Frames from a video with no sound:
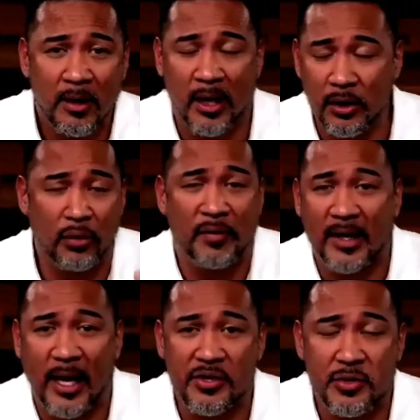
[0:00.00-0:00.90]
and hit
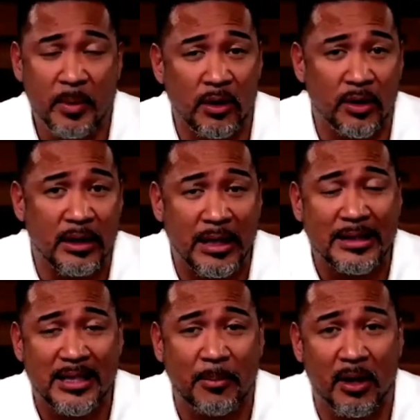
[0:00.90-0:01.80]
notification to be alerted the next
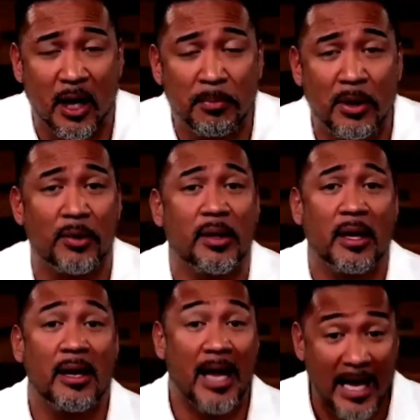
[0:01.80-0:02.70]
time we upload
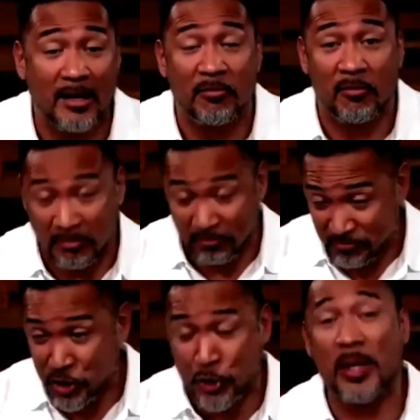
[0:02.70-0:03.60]
and
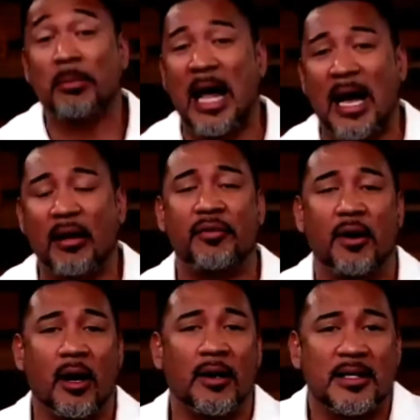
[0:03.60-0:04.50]
stream live
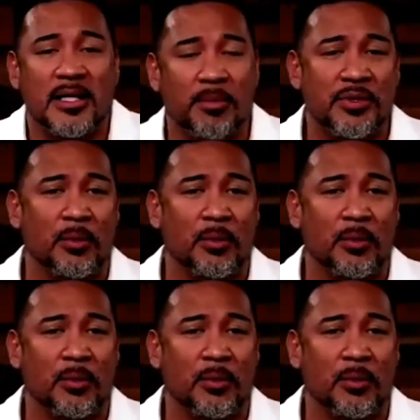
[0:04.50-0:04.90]
our next episode.